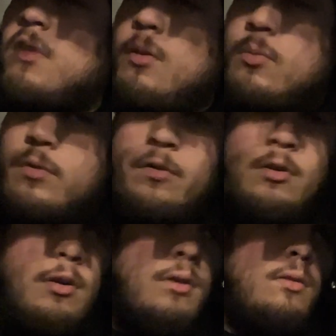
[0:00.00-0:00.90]
what's it
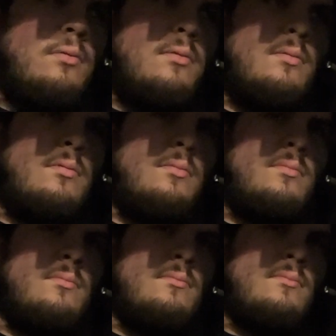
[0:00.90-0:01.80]
called?
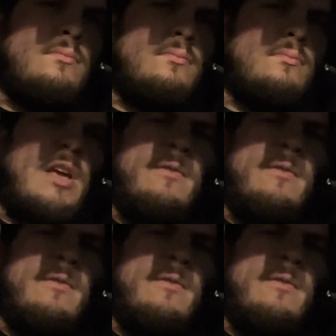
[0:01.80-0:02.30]
I